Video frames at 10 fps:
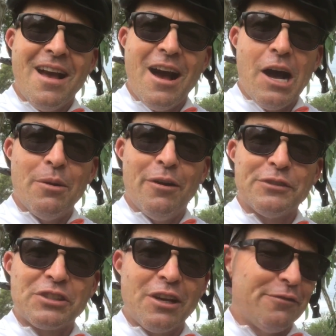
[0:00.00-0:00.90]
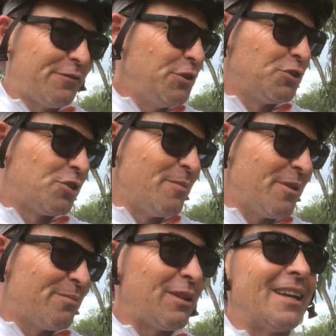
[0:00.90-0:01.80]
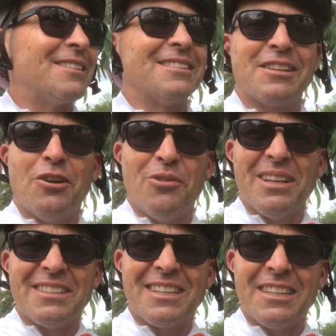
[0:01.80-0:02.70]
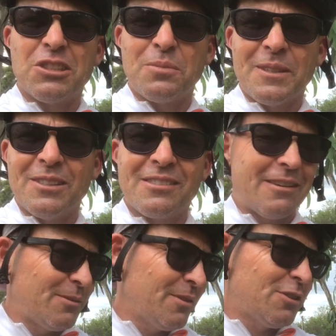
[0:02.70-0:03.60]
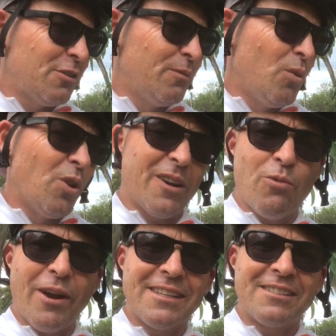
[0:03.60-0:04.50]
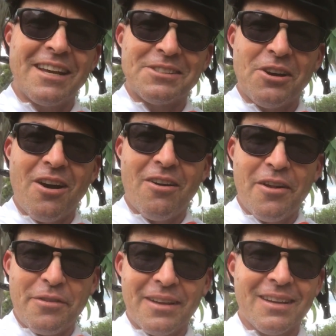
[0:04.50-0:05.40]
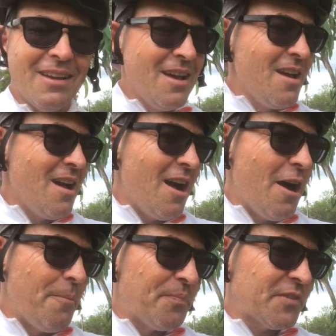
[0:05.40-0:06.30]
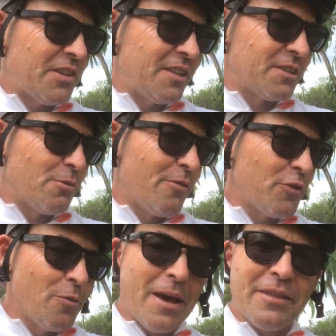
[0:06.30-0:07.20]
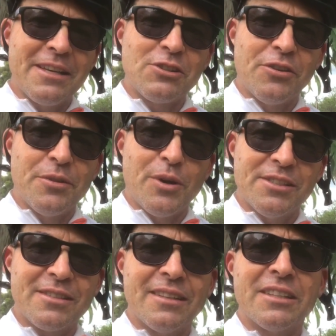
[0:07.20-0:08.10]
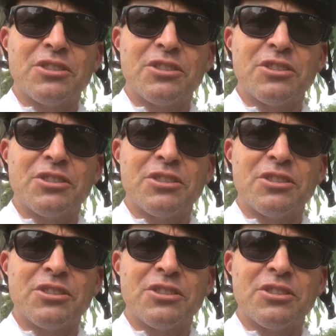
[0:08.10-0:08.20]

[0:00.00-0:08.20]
Obviously I've used them in places they're not really intended to be used. They're sort of more like a race day tyre, I think. So there's a review about these on the Bicycling